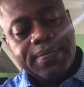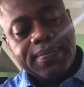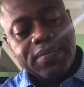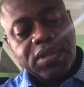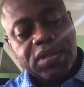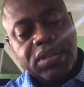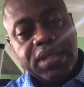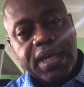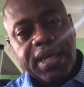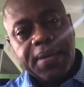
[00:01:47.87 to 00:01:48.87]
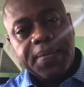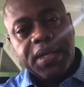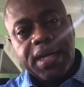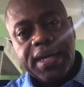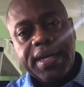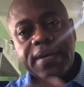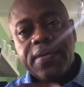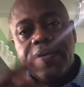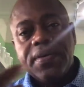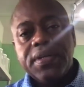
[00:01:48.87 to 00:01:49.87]
the same kind
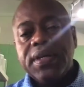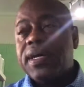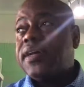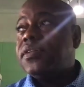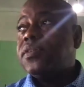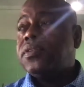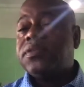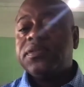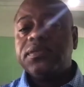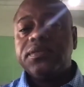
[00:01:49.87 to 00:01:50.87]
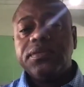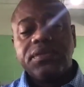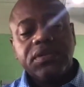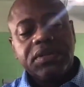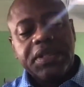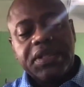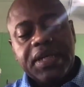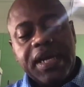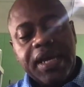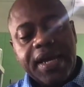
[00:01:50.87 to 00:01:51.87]
on the other shoes that
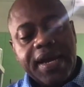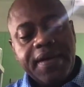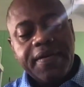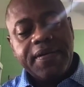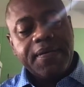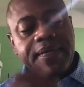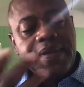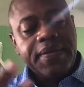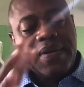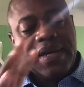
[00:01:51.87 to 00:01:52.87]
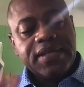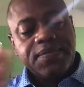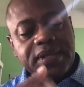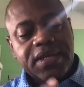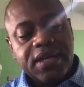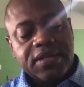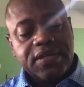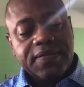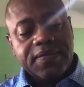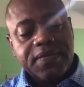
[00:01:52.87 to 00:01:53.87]
they carry. Maybe that's because
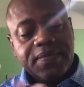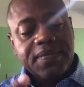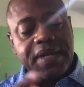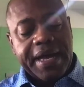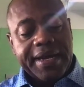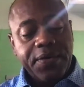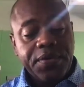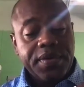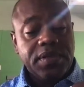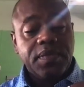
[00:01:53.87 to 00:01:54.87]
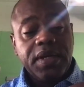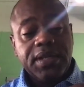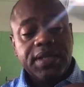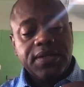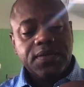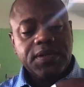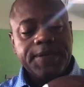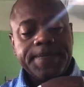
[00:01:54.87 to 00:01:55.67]
of how they wanted to make this one.